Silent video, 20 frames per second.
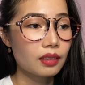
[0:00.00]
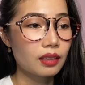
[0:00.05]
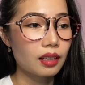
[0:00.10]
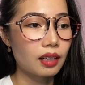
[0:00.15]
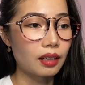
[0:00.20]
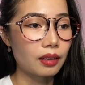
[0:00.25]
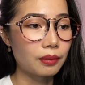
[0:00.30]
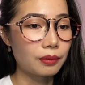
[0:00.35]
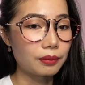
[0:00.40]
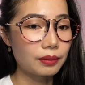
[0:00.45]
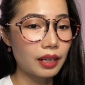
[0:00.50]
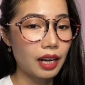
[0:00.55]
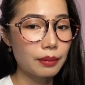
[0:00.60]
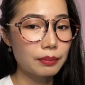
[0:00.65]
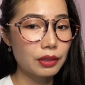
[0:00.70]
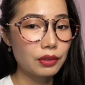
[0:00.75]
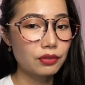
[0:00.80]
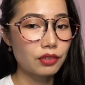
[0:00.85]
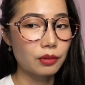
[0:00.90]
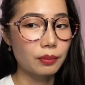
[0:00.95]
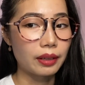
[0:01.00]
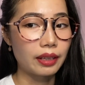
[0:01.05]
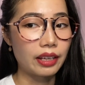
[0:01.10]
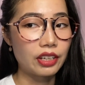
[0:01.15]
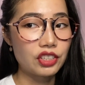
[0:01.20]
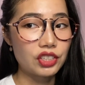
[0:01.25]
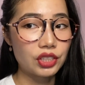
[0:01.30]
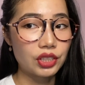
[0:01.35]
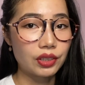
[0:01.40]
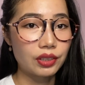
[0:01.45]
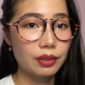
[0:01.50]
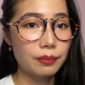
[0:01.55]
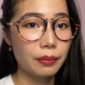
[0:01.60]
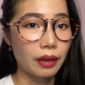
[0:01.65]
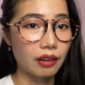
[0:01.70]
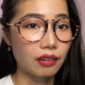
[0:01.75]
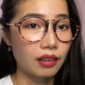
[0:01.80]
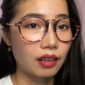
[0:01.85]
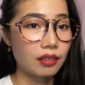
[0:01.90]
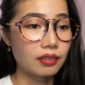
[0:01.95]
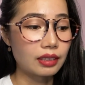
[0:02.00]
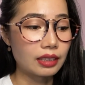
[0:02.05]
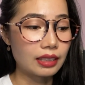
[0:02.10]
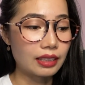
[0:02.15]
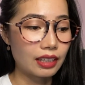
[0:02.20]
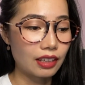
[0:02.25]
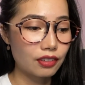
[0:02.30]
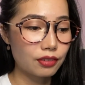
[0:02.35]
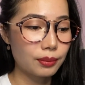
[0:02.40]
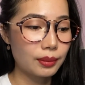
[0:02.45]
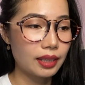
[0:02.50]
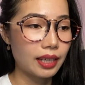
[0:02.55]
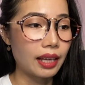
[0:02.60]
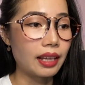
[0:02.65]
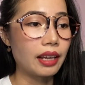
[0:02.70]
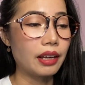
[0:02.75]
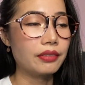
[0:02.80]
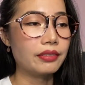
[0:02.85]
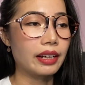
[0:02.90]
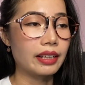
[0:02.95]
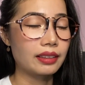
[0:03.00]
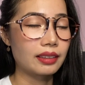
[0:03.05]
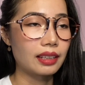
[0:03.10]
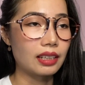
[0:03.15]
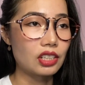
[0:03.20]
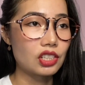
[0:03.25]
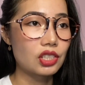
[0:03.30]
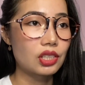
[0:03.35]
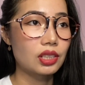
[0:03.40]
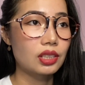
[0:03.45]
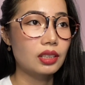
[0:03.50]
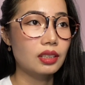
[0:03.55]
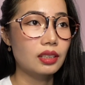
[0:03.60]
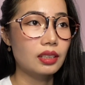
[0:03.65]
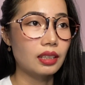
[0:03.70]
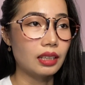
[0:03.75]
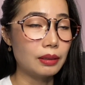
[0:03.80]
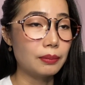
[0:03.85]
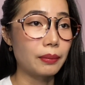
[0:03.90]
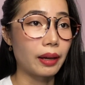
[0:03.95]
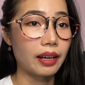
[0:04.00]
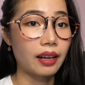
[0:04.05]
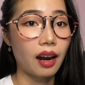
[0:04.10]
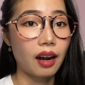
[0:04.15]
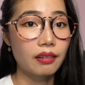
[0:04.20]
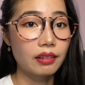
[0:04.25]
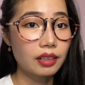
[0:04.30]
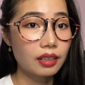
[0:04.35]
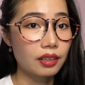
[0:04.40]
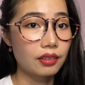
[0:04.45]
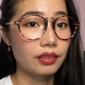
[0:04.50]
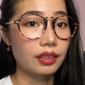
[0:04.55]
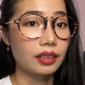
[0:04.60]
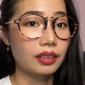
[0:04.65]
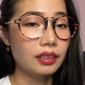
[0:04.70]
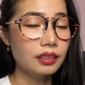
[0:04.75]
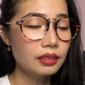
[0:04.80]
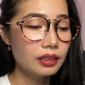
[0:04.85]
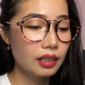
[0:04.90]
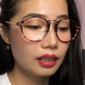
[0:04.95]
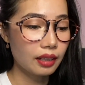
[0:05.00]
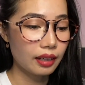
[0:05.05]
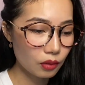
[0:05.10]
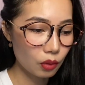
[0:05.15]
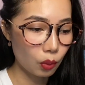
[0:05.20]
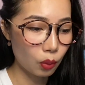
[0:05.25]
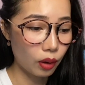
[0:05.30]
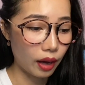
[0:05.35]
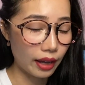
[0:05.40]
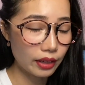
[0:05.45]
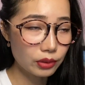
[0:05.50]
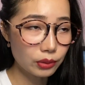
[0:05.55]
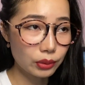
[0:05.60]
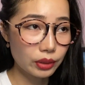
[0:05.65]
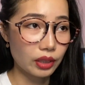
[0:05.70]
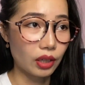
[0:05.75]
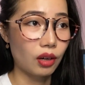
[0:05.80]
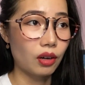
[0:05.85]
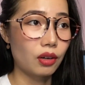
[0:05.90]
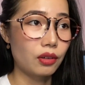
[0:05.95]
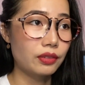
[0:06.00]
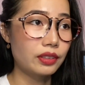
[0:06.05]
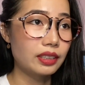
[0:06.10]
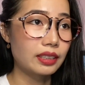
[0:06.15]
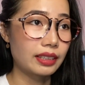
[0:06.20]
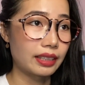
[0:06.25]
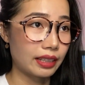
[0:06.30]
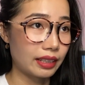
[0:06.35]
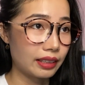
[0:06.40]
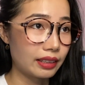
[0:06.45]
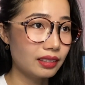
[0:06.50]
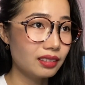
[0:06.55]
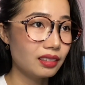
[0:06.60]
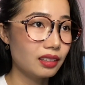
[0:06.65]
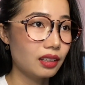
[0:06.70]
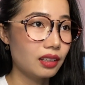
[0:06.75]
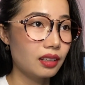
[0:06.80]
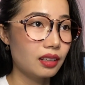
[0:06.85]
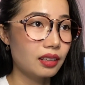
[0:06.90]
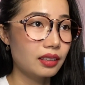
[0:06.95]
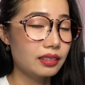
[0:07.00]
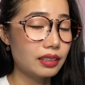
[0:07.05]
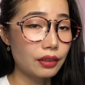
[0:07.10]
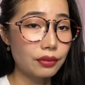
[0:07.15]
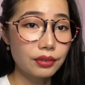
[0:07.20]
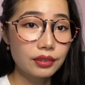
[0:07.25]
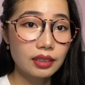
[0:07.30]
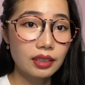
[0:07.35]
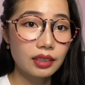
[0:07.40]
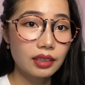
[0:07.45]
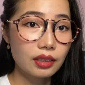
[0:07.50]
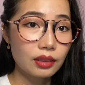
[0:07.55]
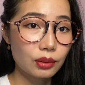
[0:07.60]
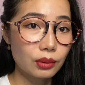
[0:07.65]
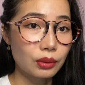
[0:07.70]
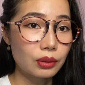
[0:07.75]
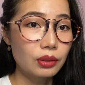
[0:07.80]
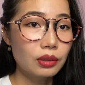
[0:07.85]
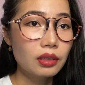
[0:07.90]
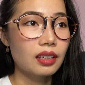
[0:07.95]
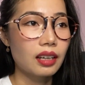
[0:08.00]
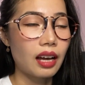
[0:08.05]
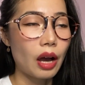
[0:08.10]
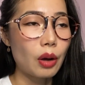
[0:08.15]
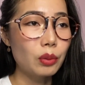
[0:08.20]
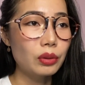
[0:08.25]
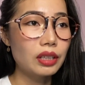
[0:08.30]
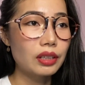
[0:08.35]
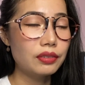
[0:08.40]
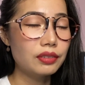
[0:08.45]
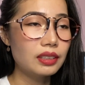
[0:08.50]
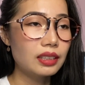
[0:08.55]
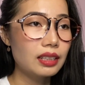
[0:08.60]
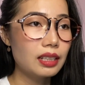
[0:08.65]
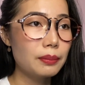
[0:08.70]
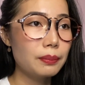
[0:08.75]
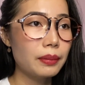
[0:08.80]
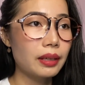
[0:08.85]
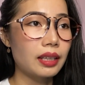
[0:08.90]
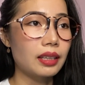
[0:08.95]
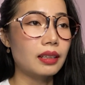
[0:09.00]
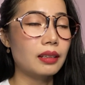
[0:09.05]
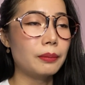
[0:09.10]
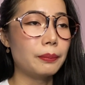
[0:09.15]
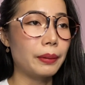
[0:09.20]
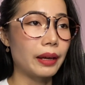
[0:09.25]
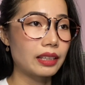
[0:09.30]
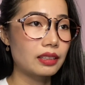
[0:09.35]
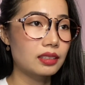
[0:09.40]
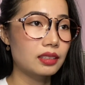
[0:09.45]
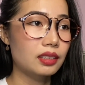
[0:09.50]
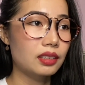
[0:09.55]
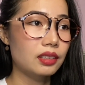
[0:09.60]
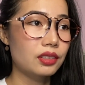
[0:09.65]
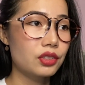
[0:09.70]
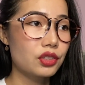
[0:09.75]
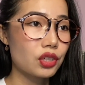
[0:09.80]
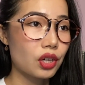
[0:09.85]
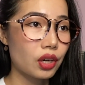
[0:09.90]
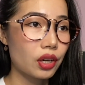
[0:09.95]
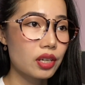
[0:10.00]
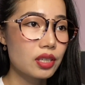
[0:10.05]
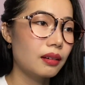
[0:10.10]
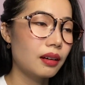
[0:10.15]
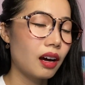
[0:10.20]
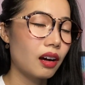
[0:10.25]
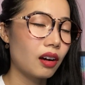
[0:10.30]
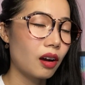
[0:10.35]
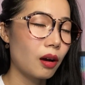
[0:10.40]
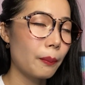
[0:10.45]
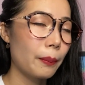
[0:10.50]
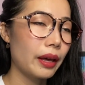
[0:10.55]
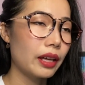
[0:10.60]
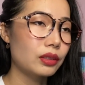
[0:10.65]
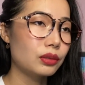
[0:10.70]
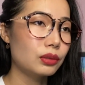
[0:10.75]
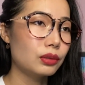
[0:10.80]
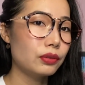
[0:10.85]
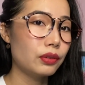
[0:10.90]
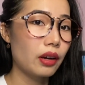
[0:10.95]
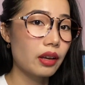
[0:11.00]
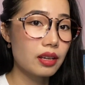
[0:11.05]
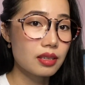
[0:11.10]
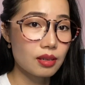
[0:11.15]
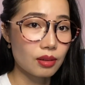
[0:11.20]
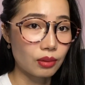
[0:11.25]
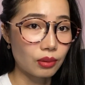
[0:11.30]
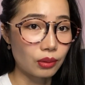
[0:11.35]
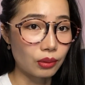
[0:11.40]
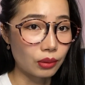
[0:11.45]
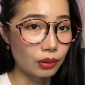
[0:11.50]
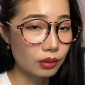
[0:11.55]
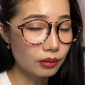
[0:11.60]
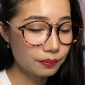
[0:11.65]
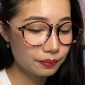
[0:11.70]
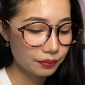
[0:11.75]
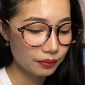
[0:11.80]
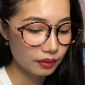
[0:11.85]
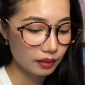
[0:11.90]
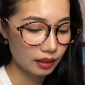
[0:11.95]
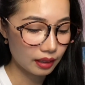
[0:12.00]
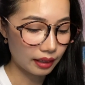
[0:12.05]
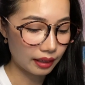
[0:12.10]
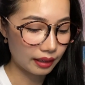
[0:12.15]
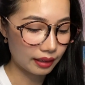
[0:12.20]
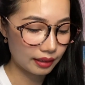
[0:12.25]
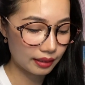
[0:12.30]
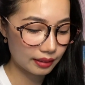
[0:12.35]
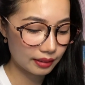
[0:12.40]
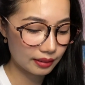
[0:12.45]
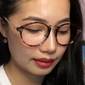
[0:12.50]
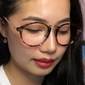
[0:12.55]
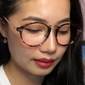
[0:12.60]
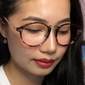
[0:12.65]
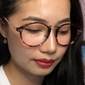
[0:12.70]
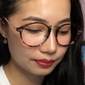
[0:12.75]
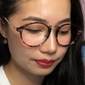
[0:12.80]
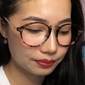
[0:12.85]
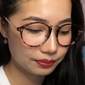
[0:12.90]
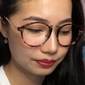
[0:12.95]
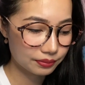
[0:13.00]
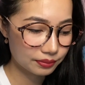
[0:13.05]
coming from an engineering background, it gave me an advantage in my current career. Will I do it all over again? definitely know. I would definitely make a better choice compared to 4 years ago, and